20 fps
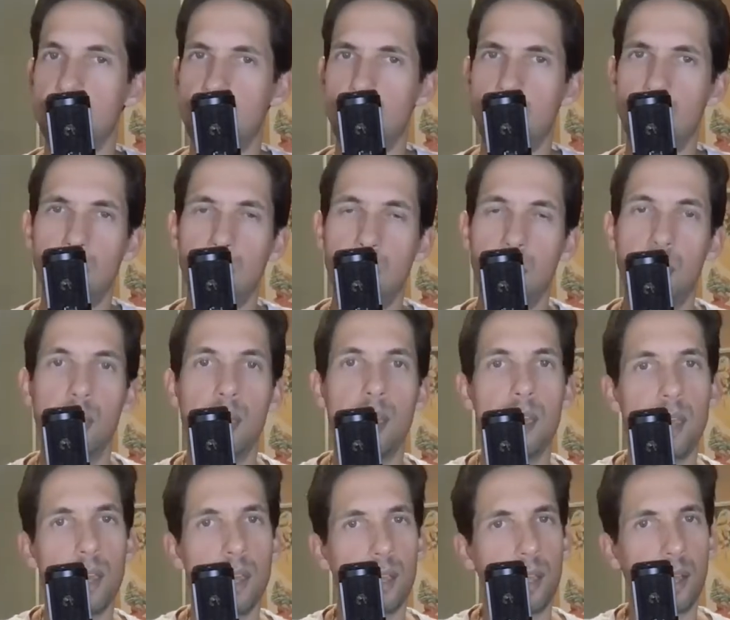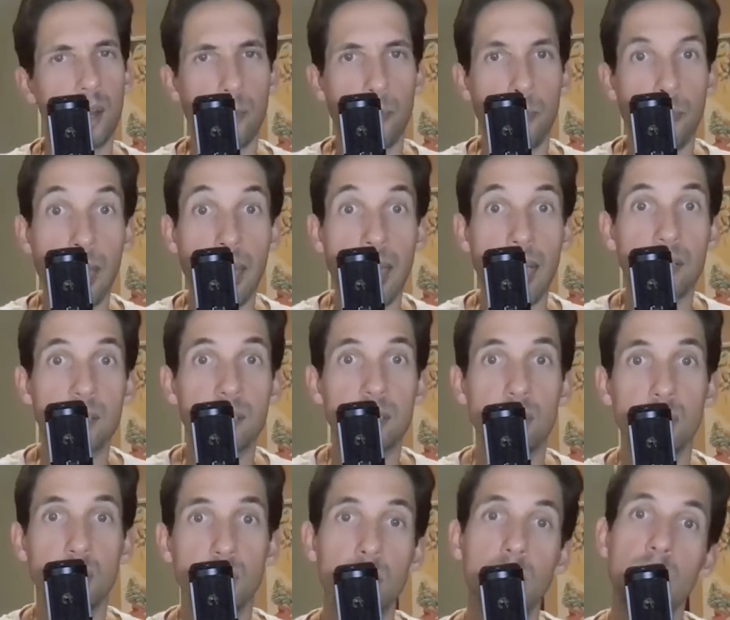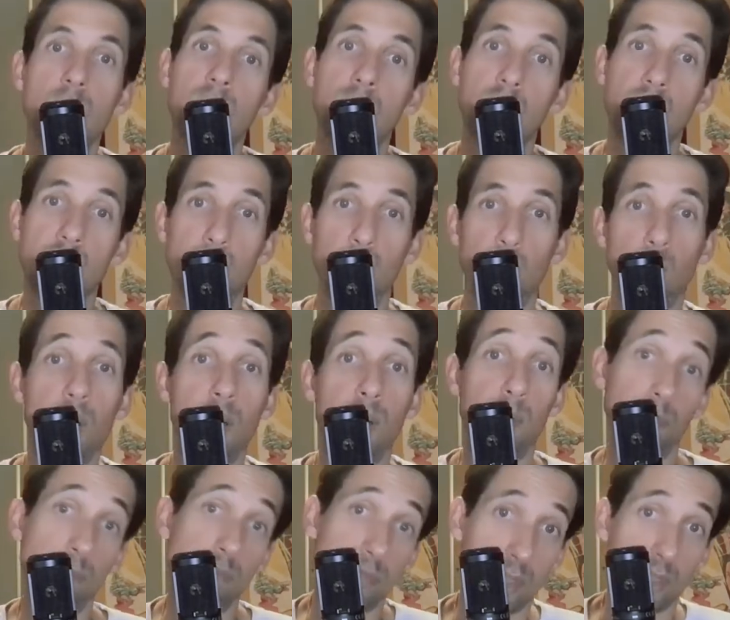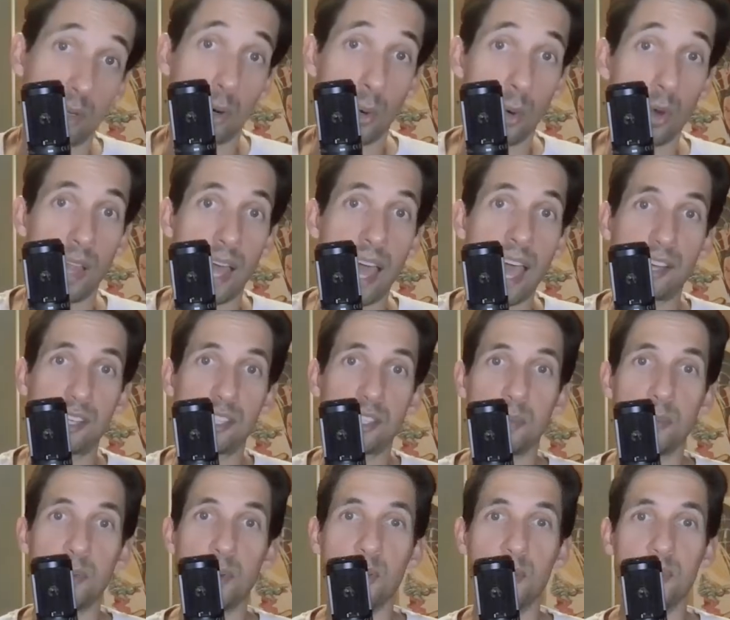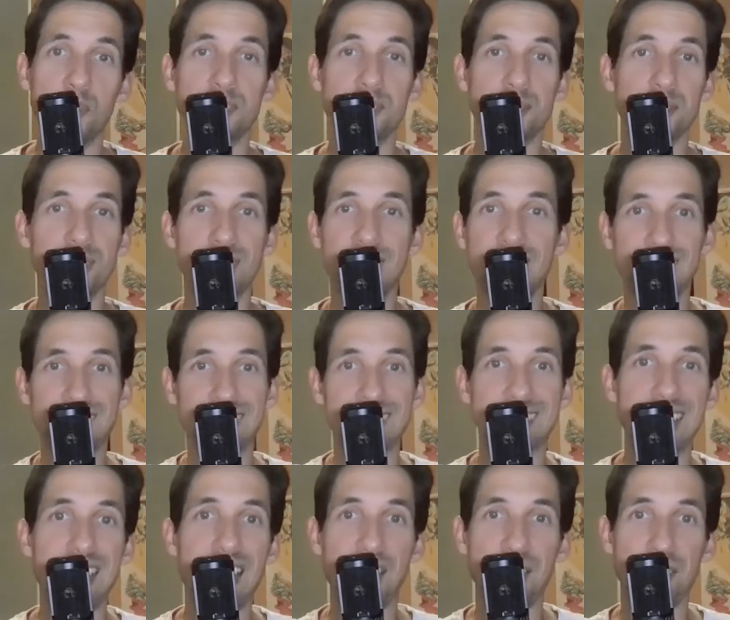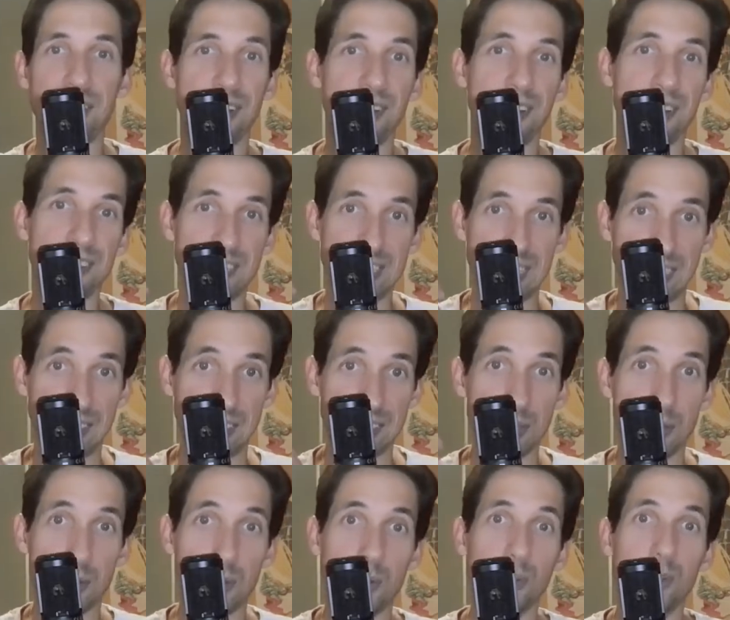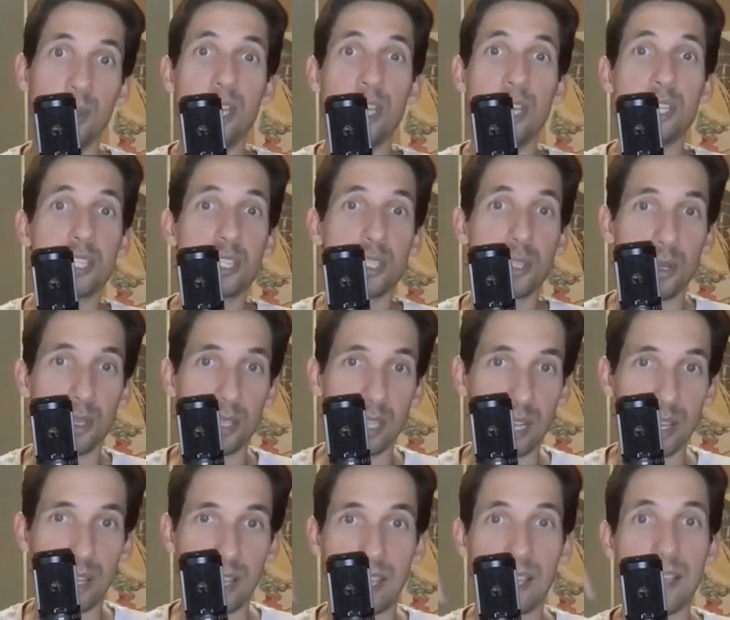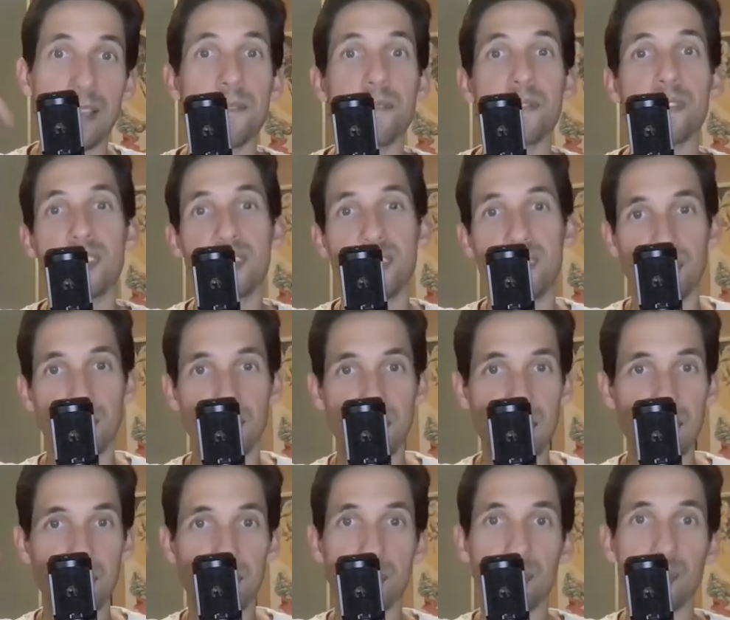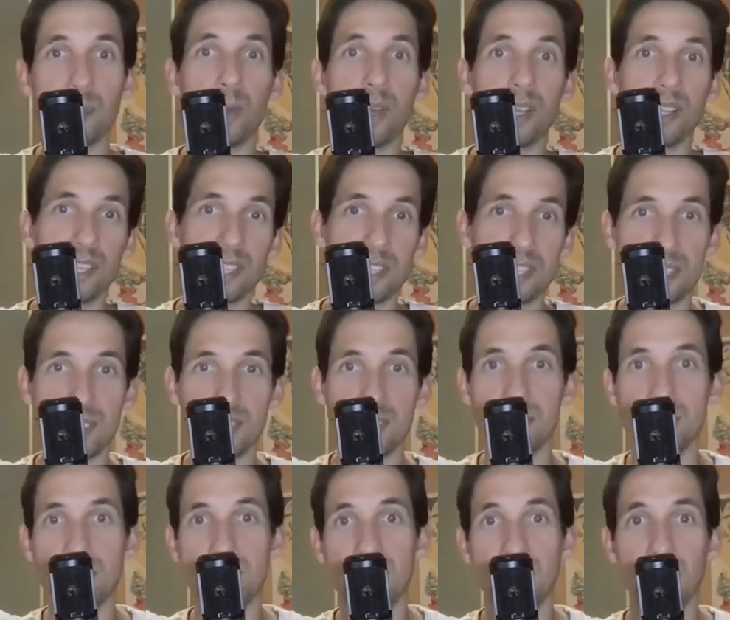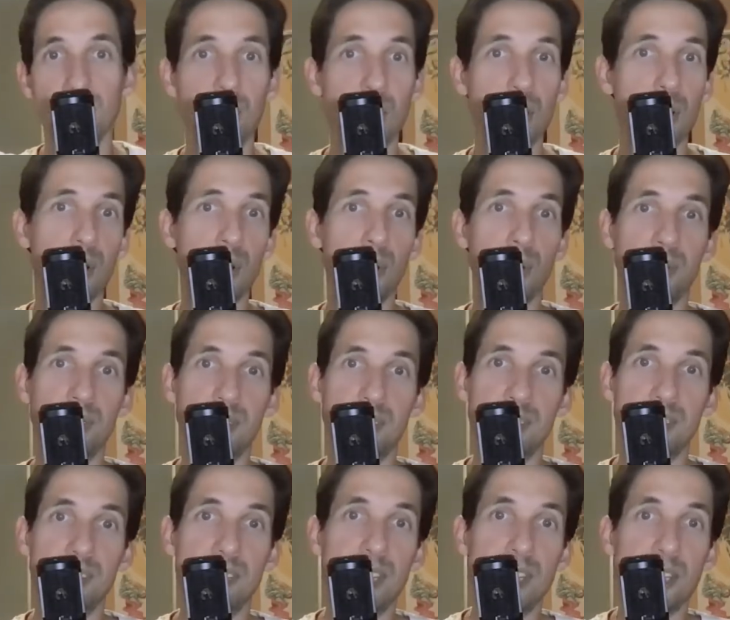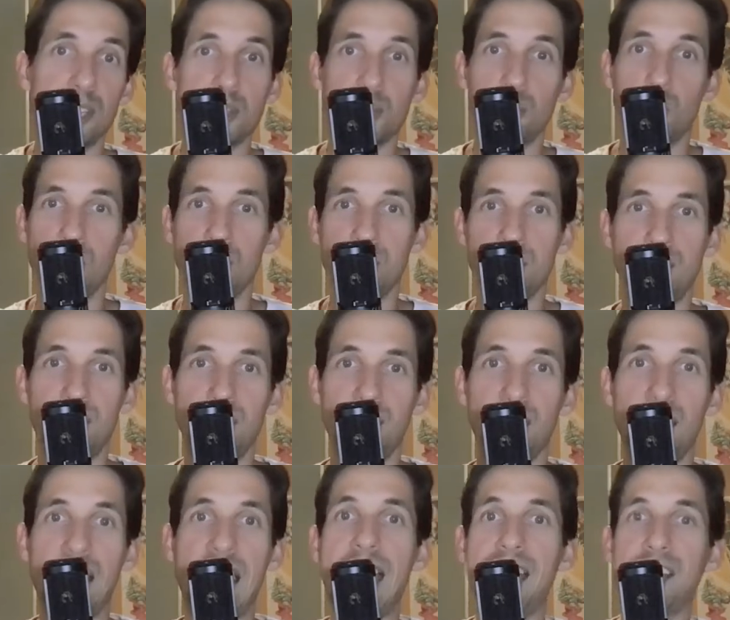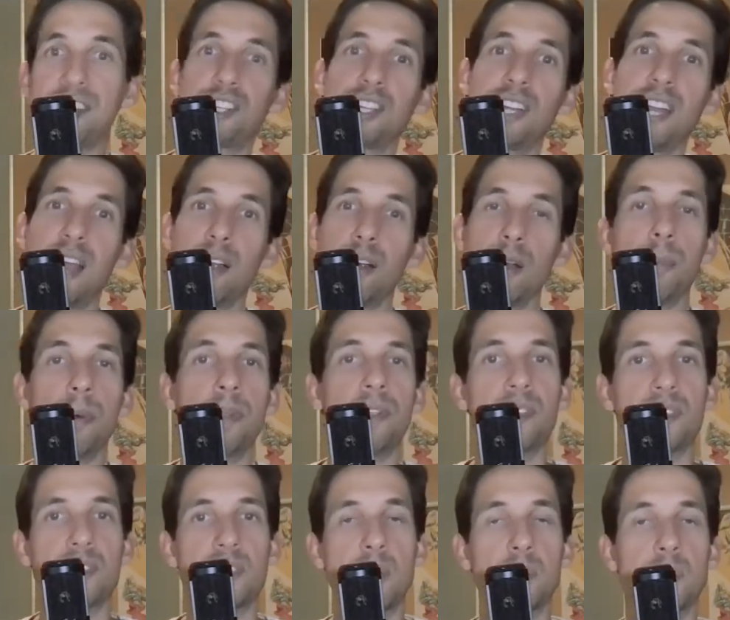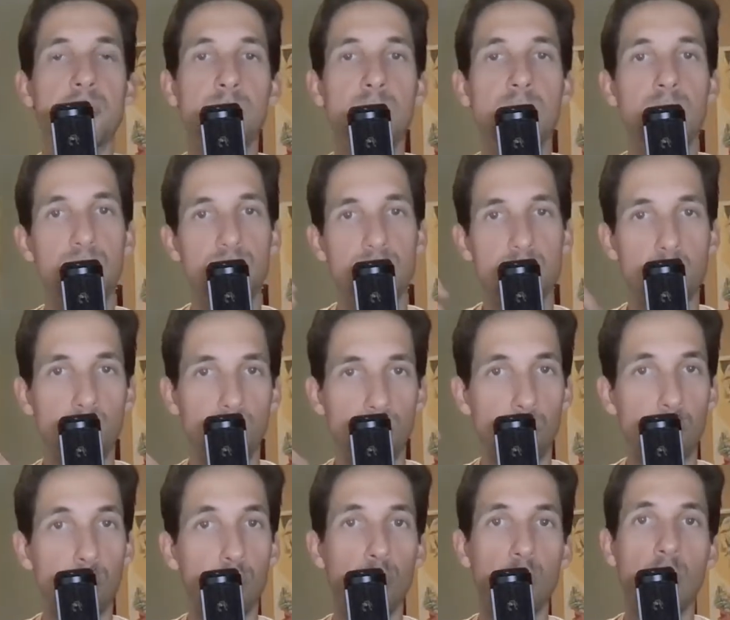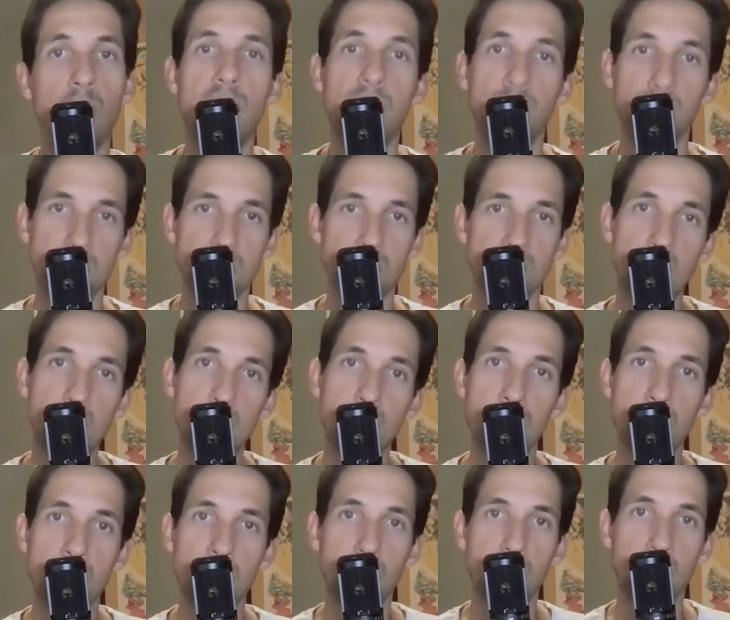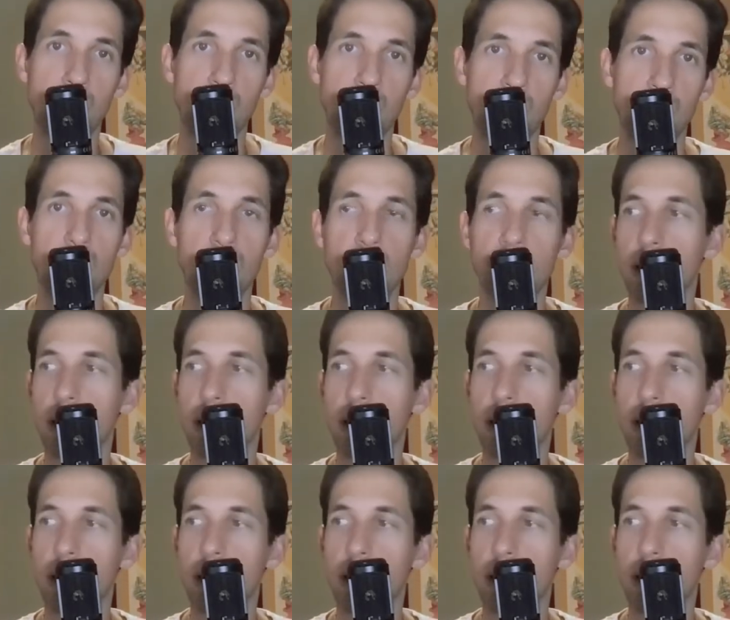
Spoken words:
And then, like, kind of back to you had one cool action movies, like the Die Hards and like this whole suit, you had your Willis and Stallone and Schwarzenegger action era. But at the same time, you had all this wonderful crime cinema being made.